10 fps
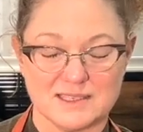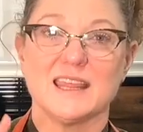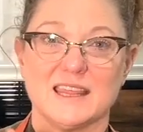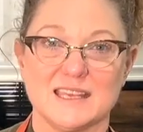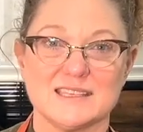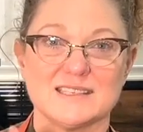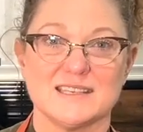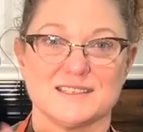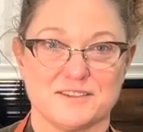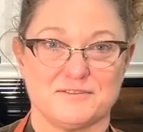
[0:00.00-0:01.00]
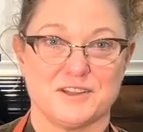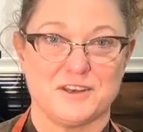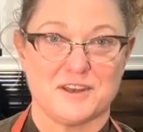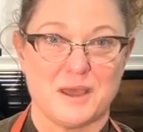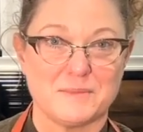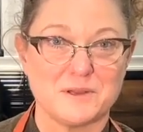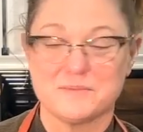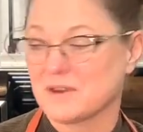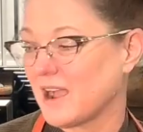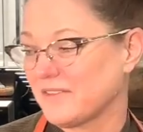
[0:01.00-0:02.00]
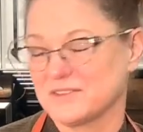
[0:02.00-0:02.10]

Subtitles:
This is a phenomenal broth,